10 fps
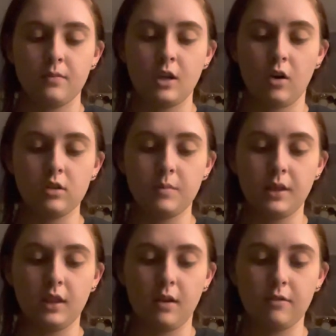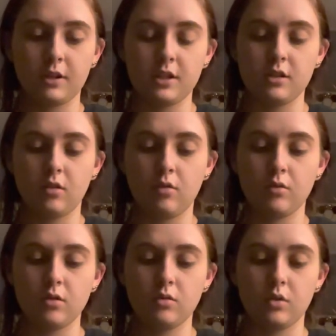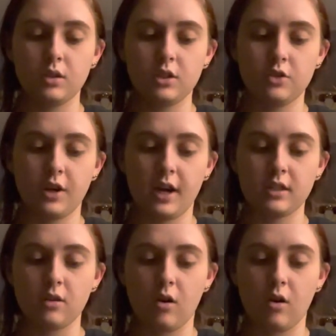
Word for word: the Ultimate Love Crystal, rose quartz attracts